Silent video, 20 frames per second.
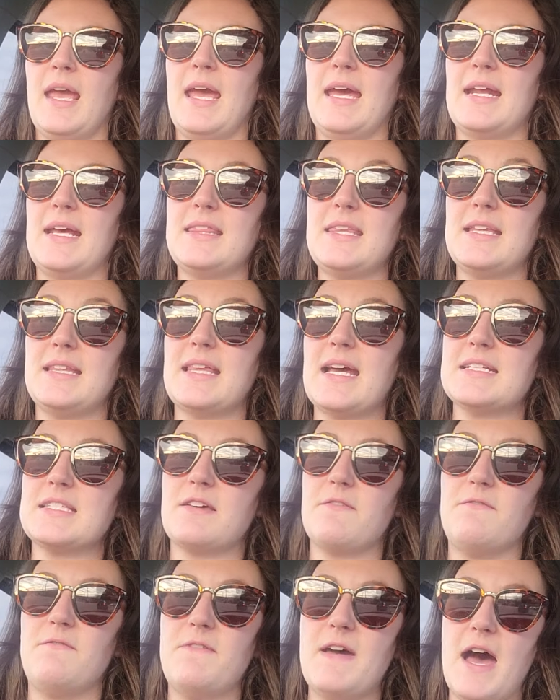And I think that's
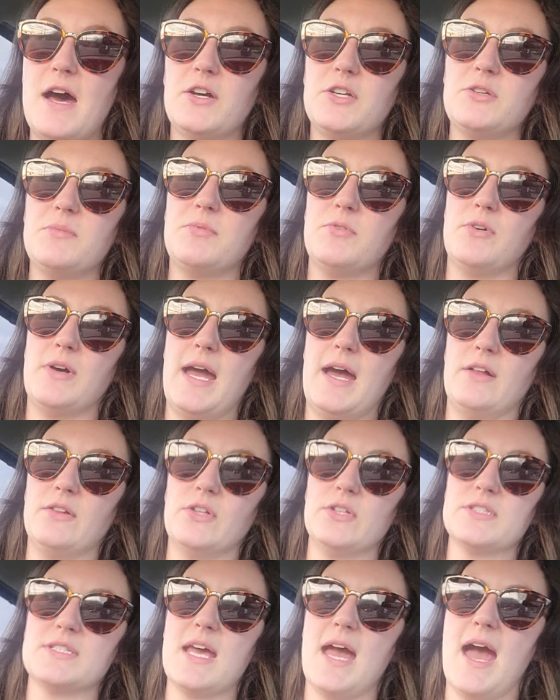a valuable
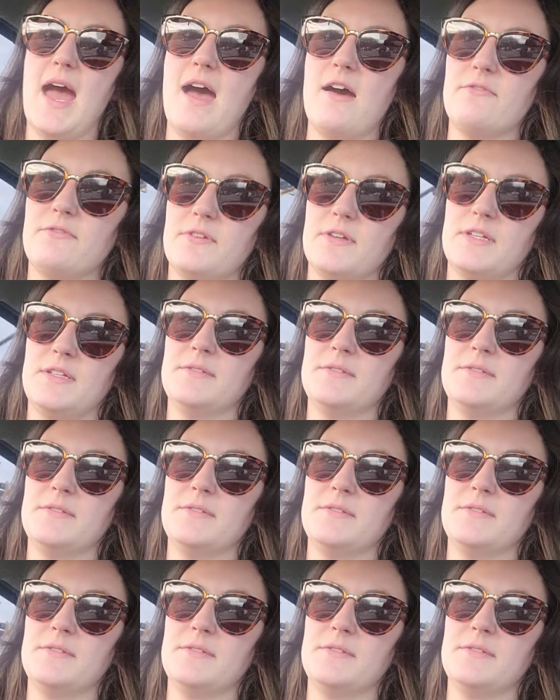outlook to have.